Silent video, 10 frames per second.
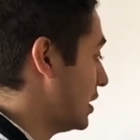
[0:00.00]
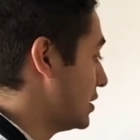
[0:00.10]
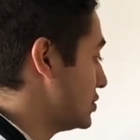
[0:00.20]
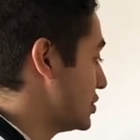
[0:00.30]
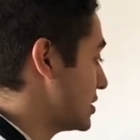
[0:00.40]

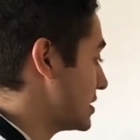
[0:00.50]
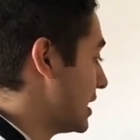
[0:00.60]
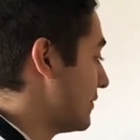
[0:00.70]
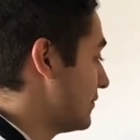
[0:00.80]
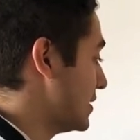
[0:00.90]
just
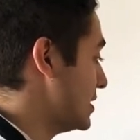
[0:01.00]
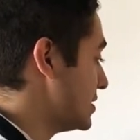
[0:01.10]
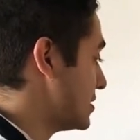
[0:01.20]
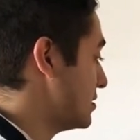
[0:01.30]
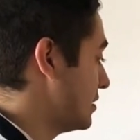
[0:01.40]
have
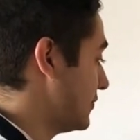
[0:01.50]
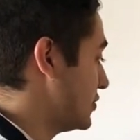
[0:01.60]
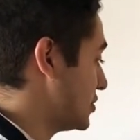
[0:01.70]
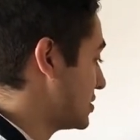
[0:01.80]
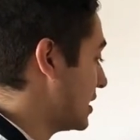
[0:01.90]
this, if you
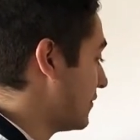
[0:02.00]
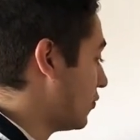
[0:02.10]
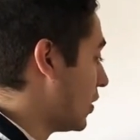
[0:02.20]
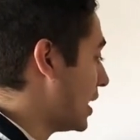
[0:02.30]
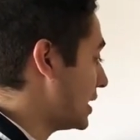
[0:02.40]
just have
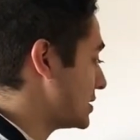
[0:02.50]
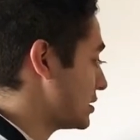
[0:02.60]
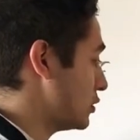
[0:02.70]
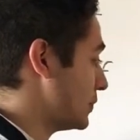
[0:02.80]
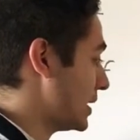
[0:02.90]
y,
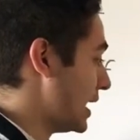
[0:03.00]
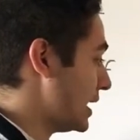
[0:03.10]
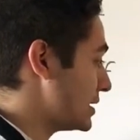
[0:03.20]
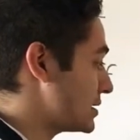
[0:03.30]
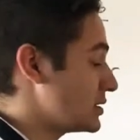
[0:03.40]
slope, and
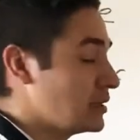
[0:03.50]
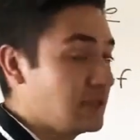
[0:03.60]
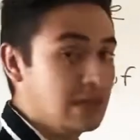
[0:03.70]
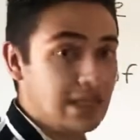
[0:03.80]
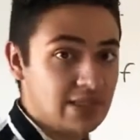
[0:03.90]
x,
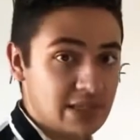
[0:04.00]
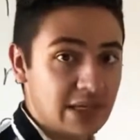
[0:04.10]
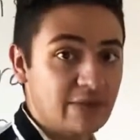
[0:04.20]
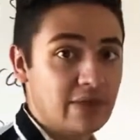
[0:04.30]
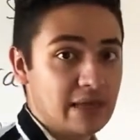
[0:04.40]
it's
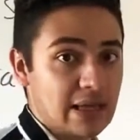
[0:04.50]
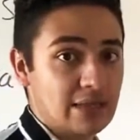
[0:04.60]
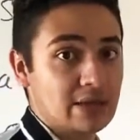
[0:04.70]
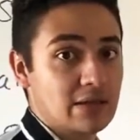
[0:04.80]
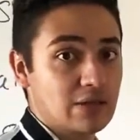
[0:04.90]
given that
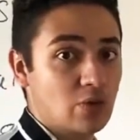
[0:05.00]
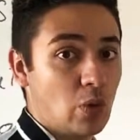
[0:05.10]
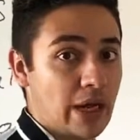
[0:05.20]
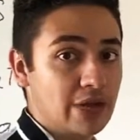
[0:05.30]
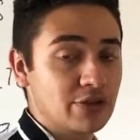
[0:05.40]
the
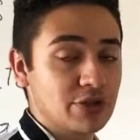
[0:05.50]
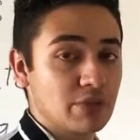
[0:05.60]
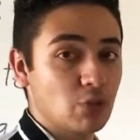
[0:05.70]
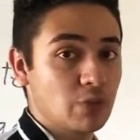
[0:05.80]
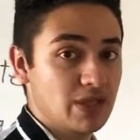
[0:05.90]

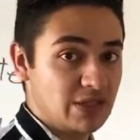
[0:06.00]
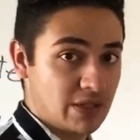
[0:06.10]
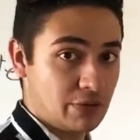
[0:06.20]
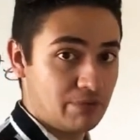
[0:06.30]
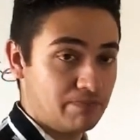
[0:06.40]
y-intercept will be
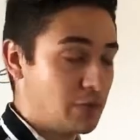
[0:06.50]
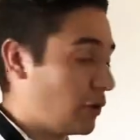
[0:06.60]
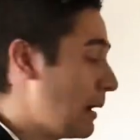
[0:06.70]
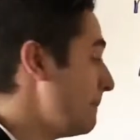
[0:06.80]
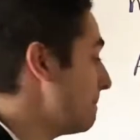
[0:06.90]
0, okay?